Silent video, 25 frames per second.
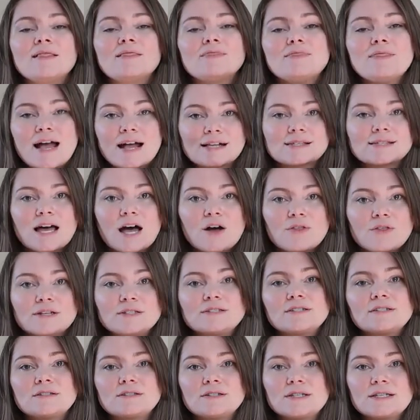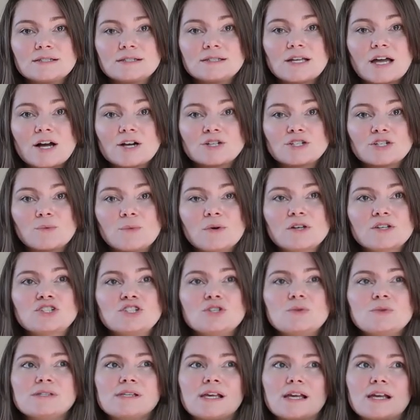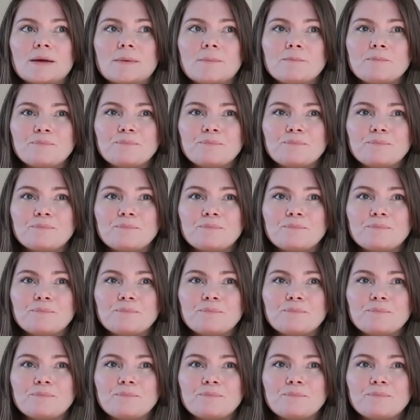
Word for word: that's how this, this doctor was she was like